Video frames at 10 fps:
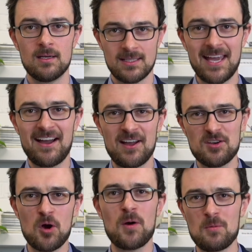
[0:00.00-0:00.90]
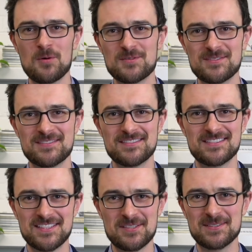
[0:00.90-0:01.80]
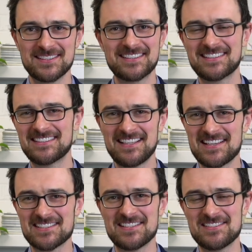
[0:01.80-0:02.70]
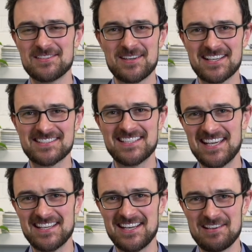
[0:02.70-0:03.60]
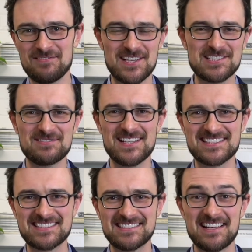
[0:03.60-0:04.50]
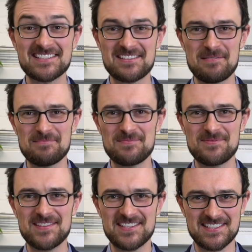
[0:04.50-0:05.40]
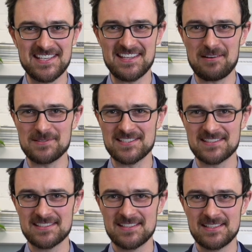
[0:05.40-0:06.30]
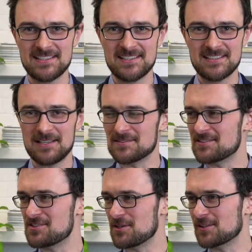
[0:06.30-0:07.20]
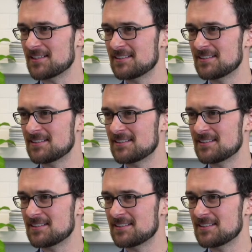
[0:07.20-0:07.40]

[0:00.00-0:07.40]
yeah, I know I won't see you in class. I don't actually get any face-to-face class time this year. That was a joke.